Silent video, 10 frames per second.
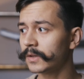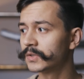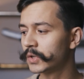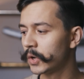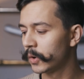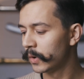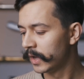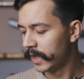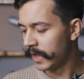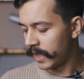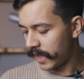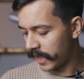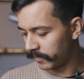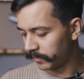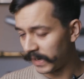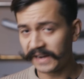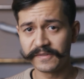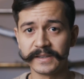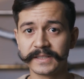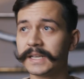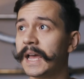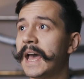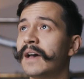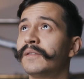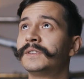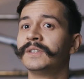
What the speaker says: So BlackFencer have